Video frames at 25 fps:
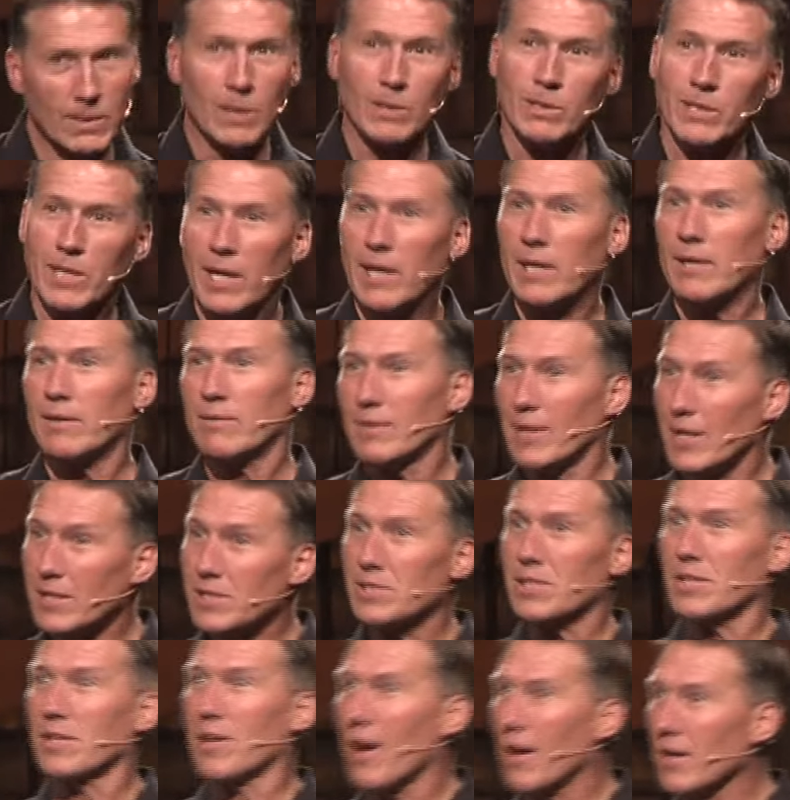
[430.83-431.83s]
okay,
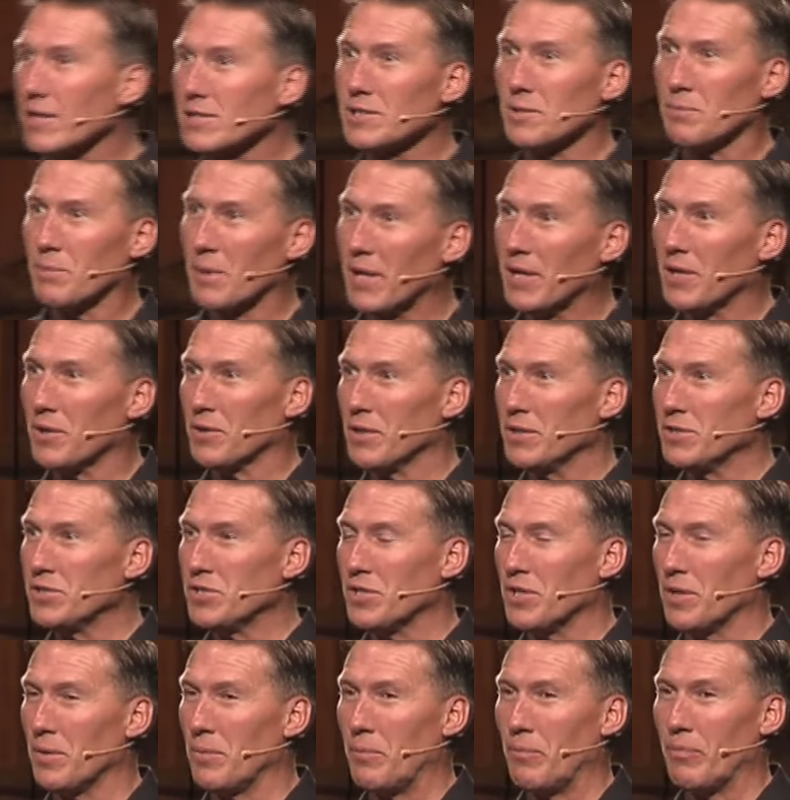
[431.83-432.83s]
that's the cost of being a
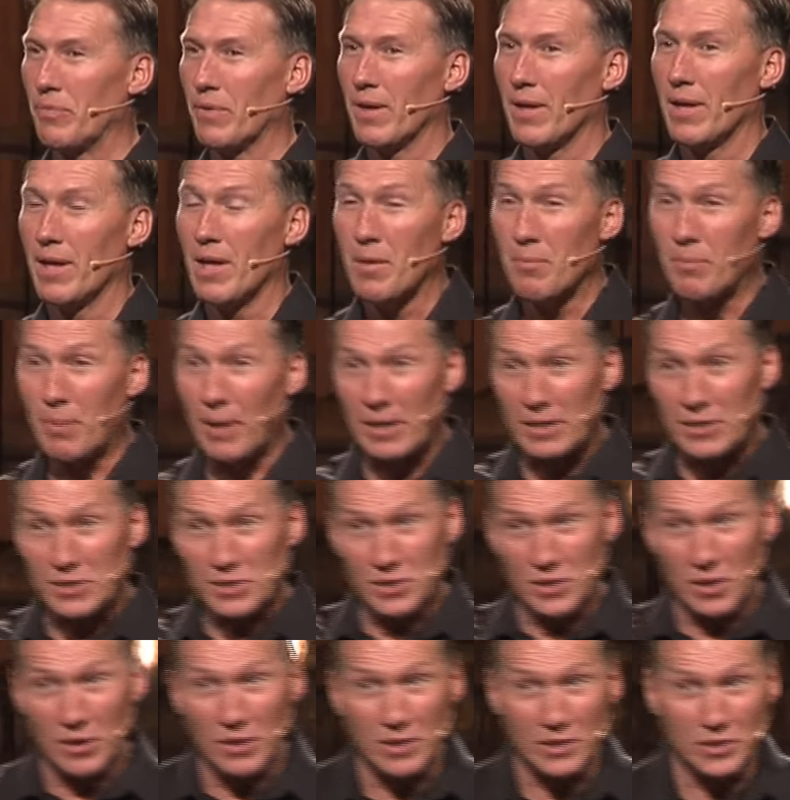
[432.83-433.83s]
Christian. But
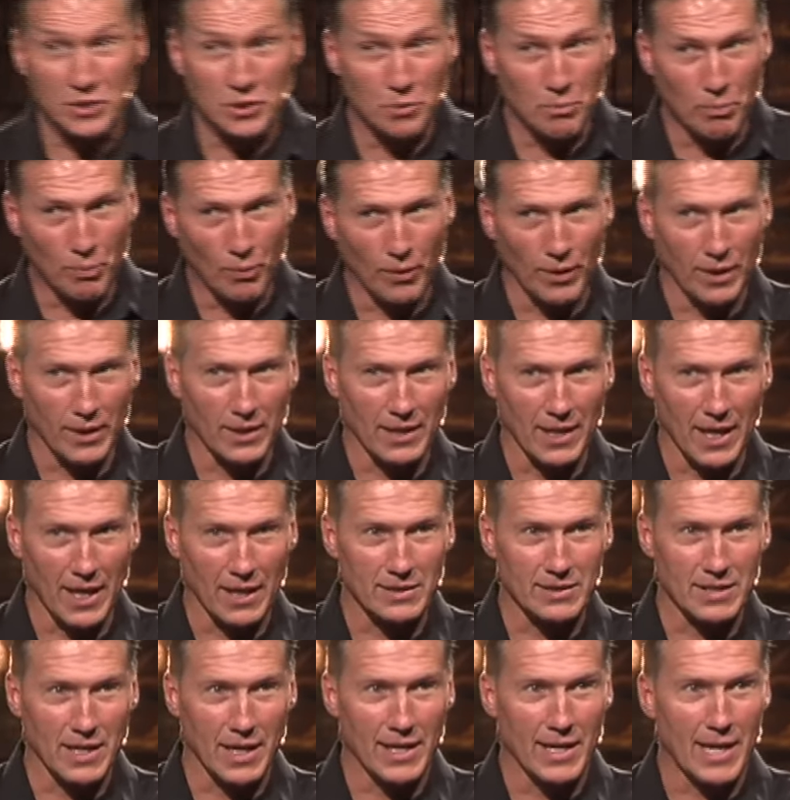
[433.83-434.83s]
as soon as you put into
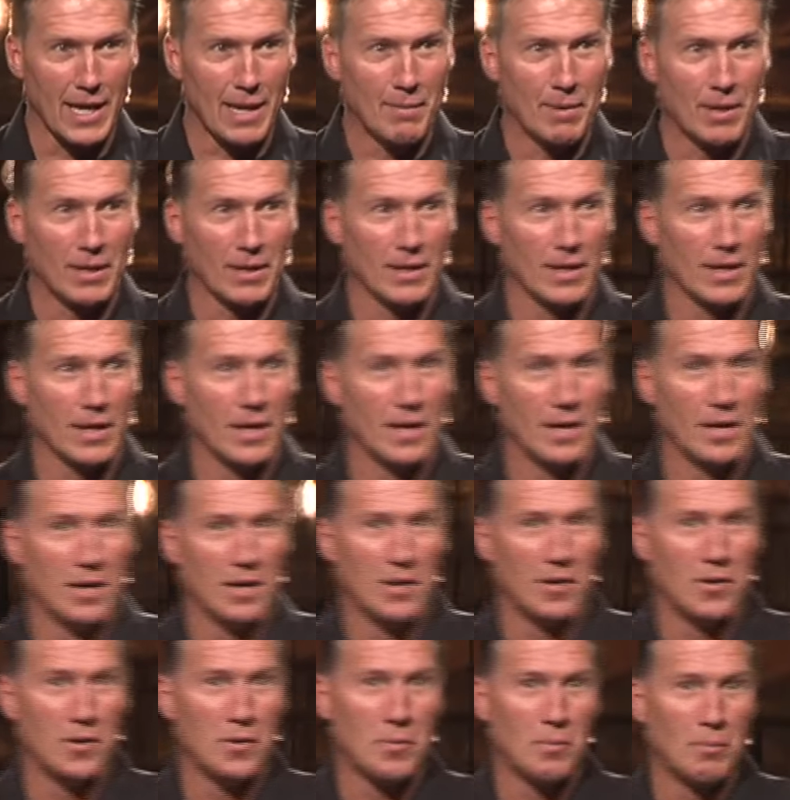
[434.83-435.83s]
that dynamic
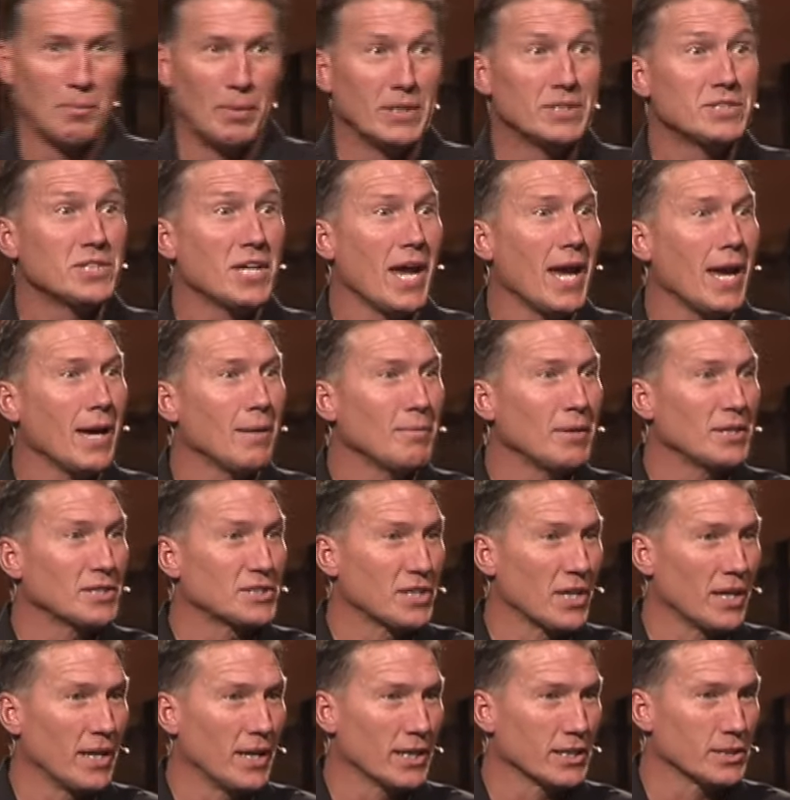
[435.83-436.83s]
but
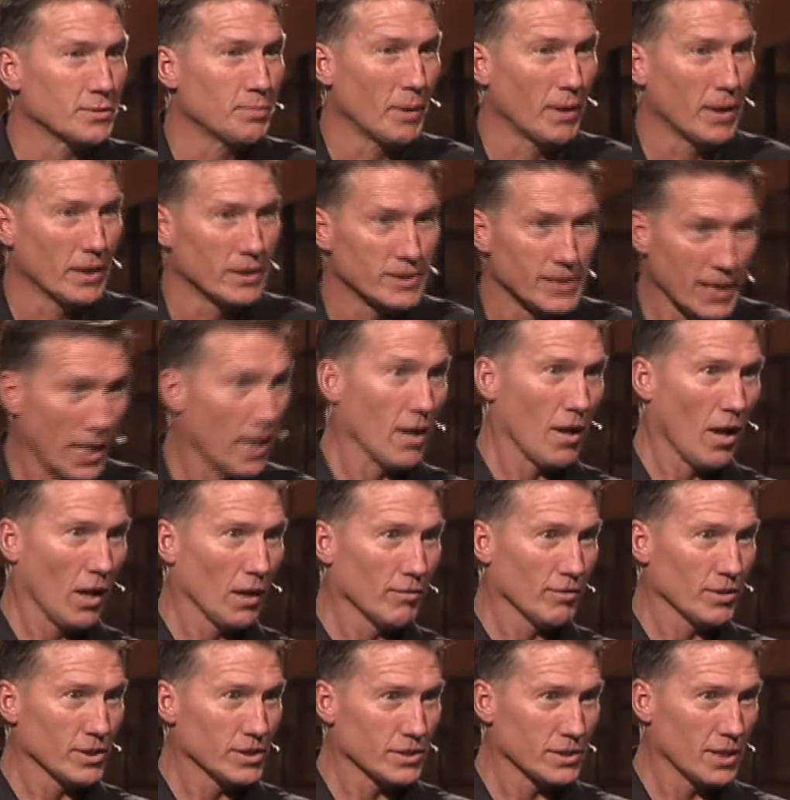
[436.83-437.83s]
Tammy's going to experience that.
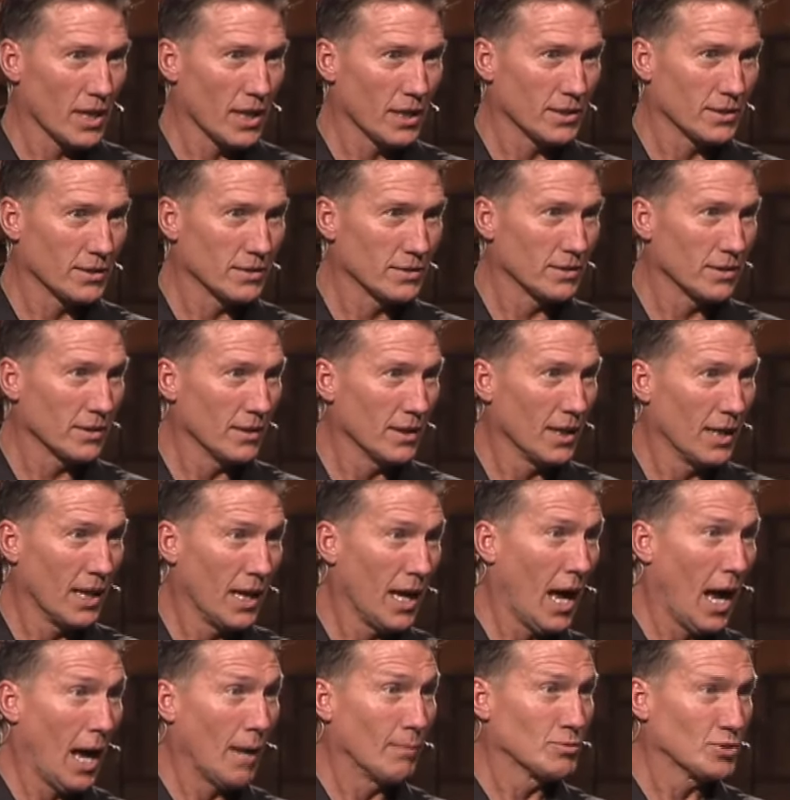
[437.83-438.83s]
All of a sudden,
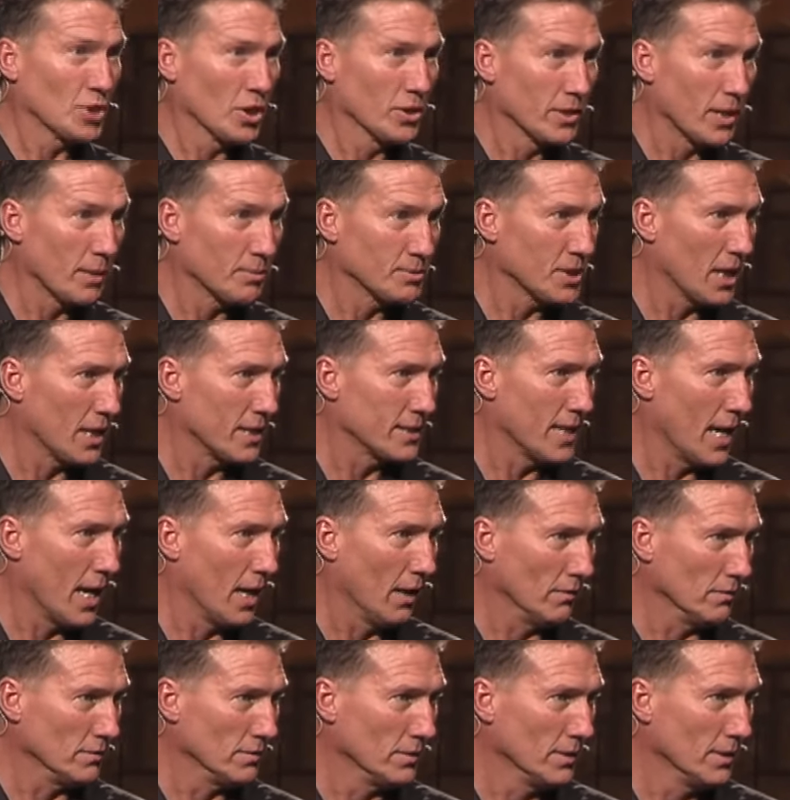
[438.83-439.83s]
I'm turned upside
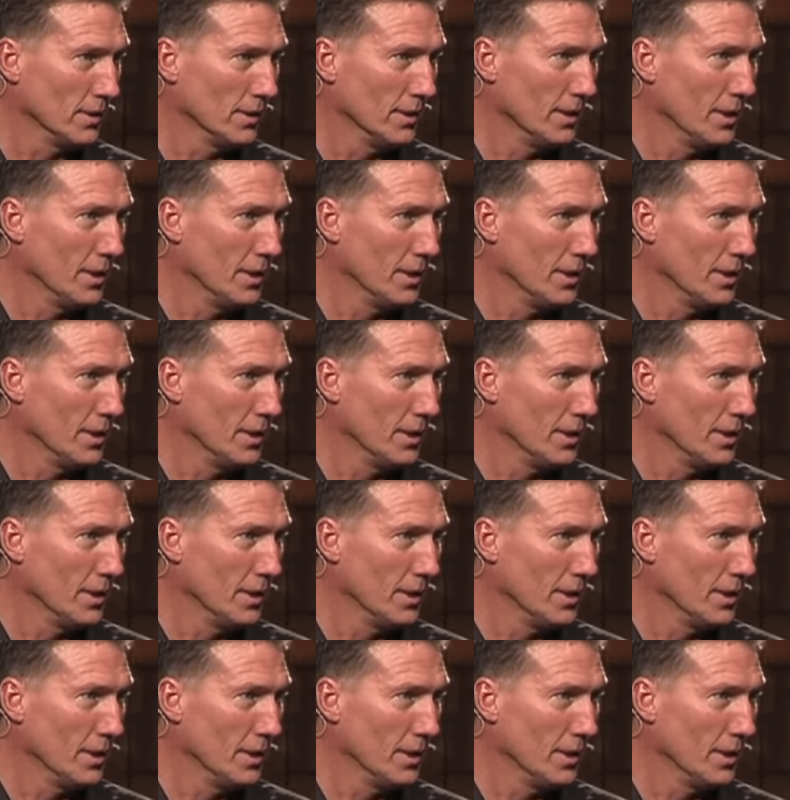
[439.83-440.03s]
down.